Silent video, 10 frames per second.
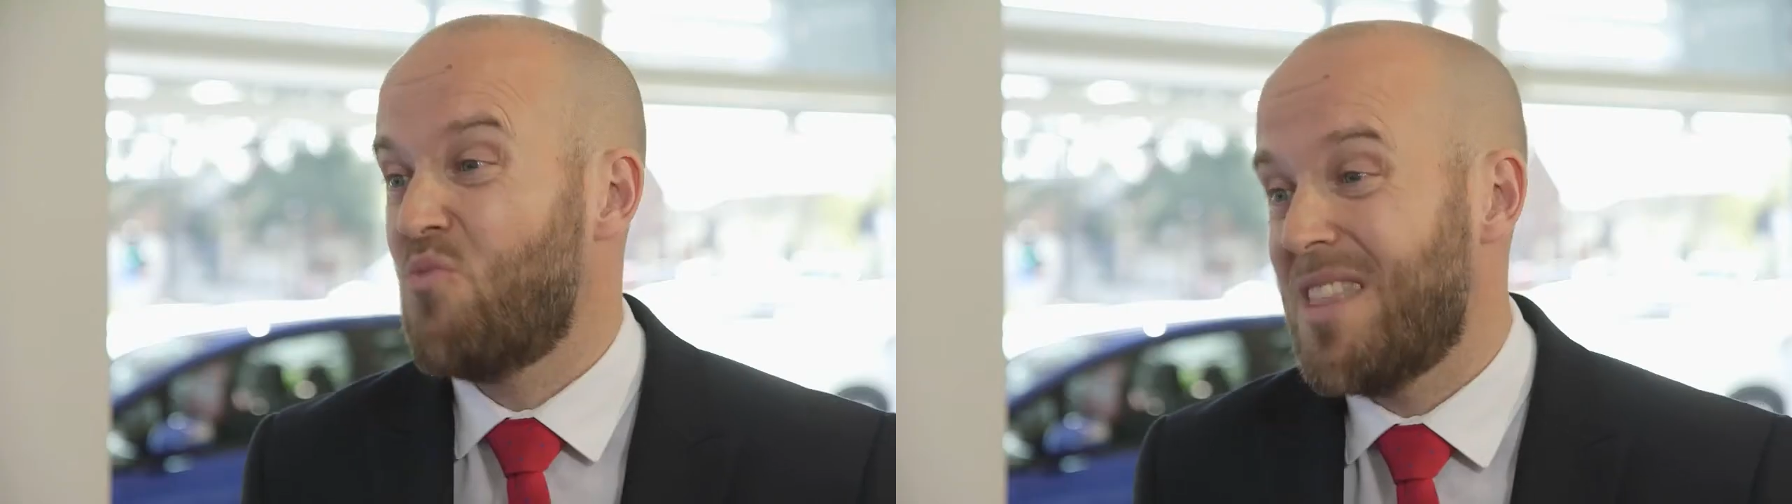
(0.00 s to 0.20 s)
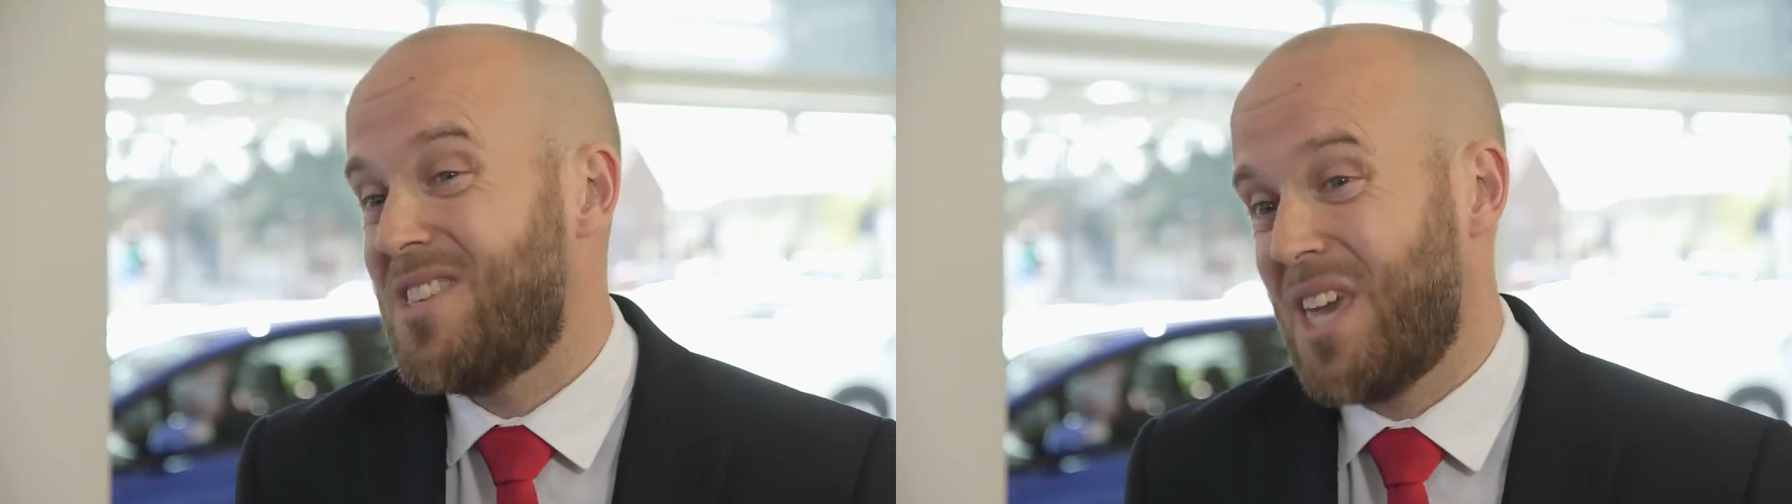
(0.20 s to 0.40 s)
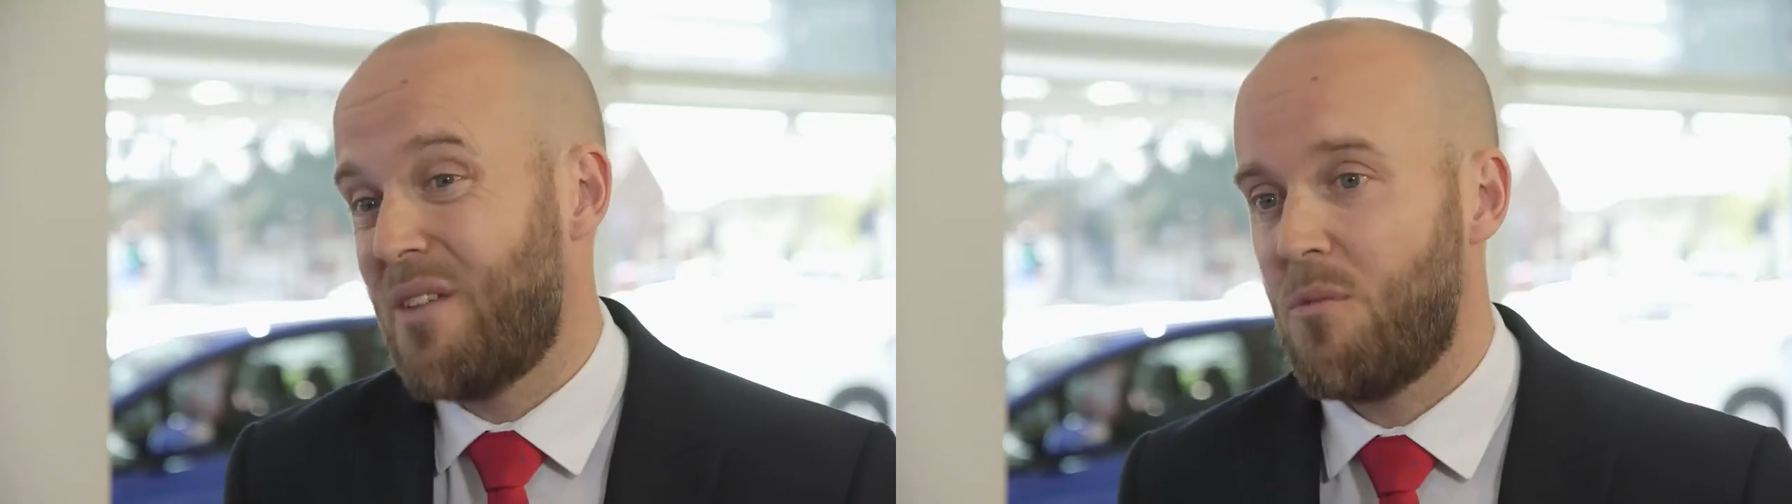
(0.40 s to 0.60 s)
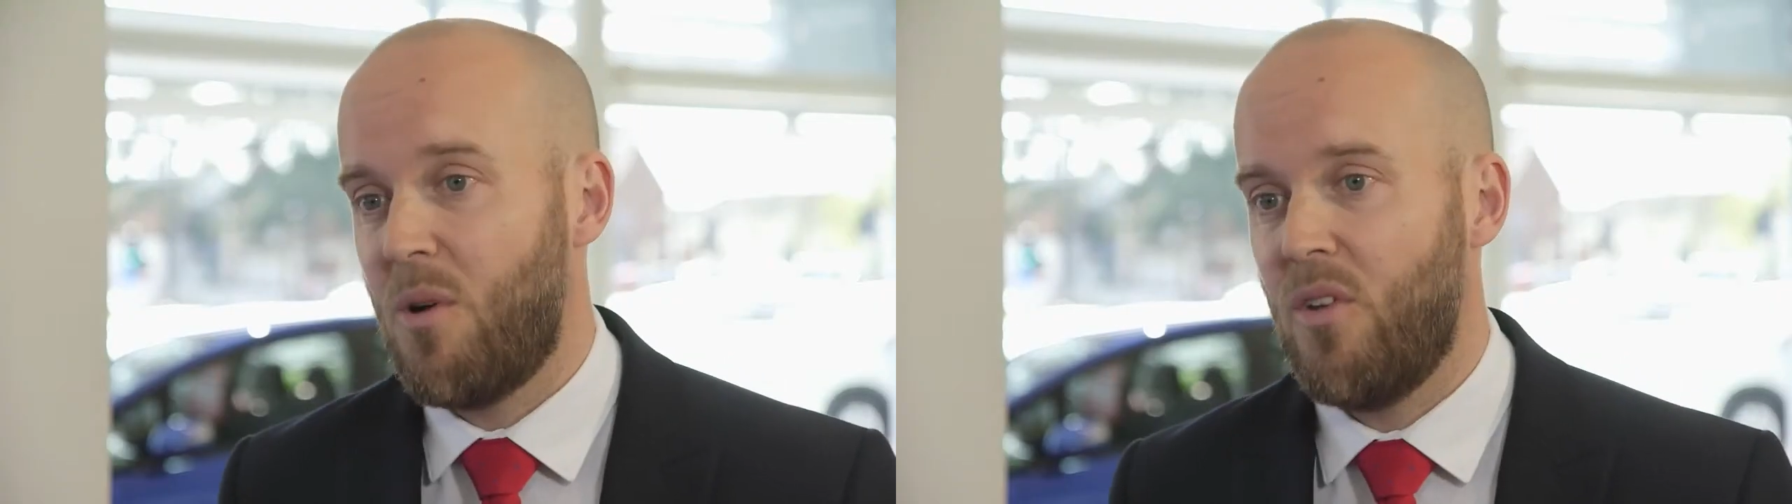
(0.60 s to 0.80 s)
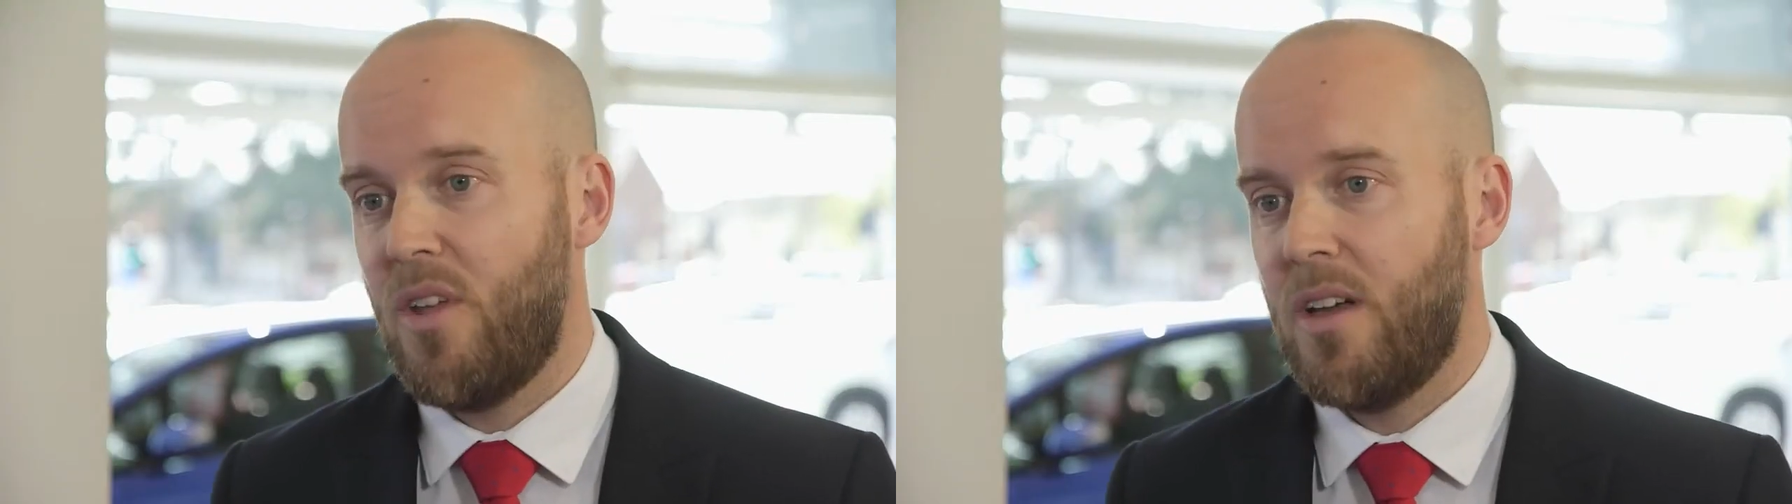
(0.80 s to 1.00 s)
you're renting it
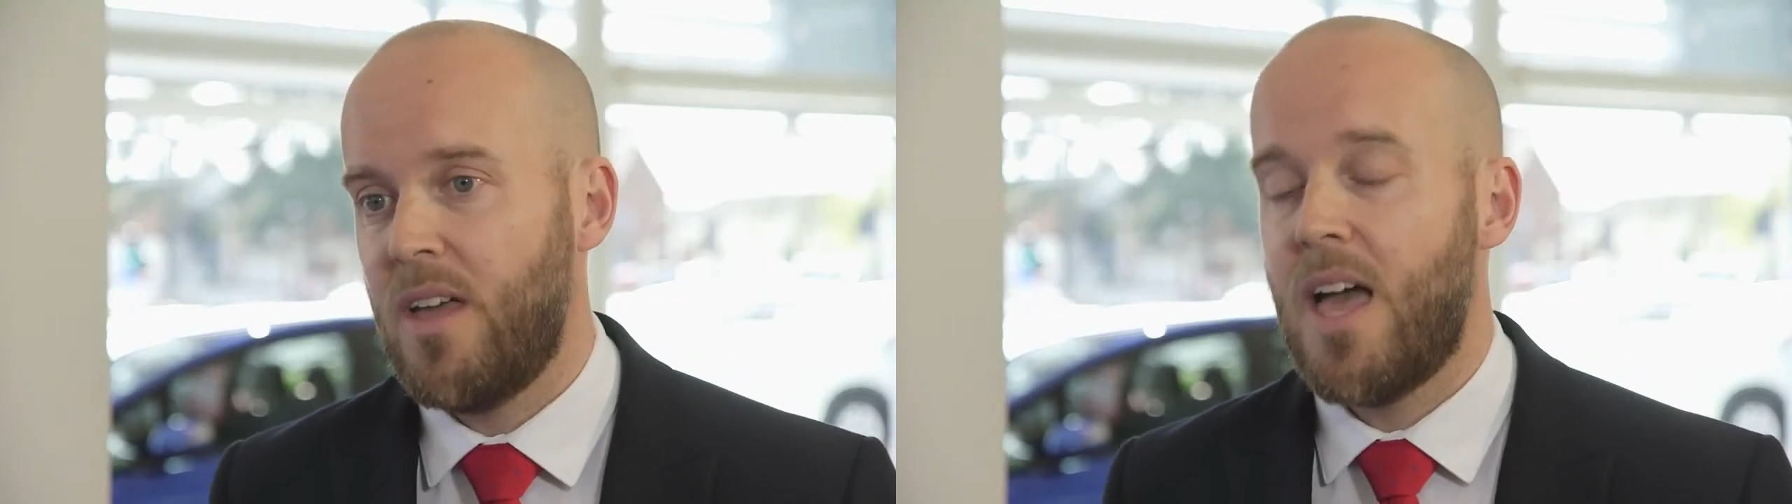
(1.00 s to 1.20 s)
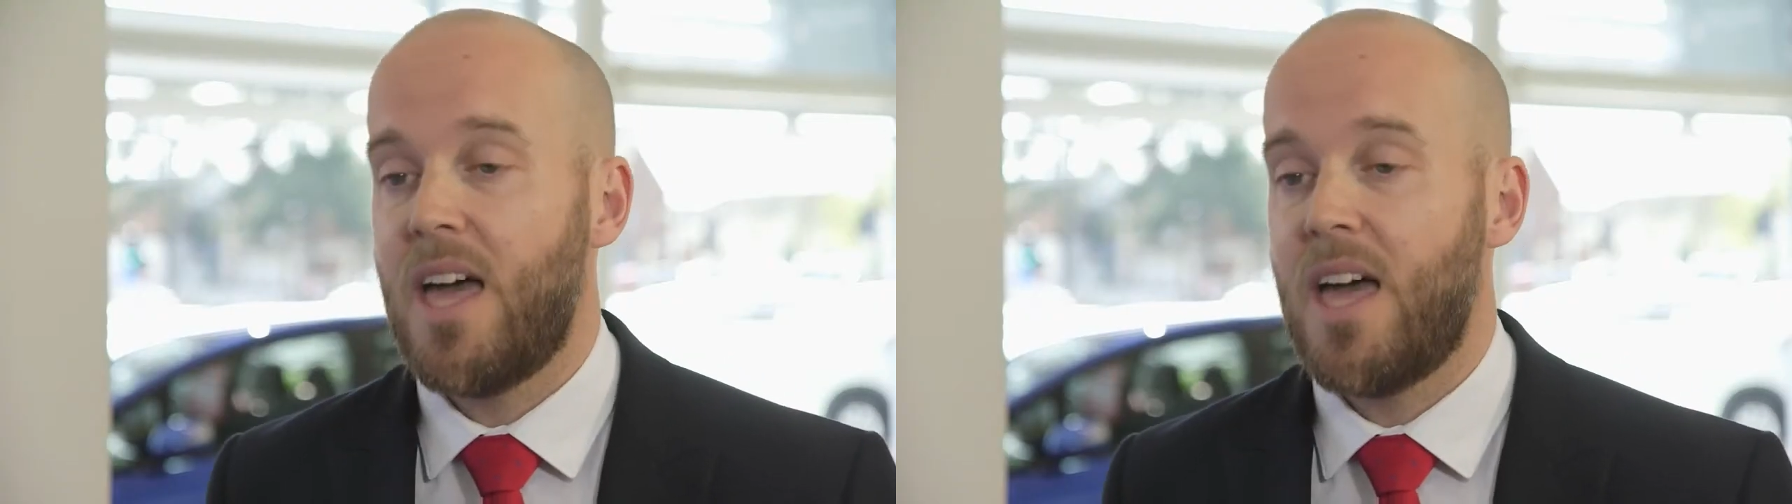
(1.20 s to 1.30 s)
from Honda,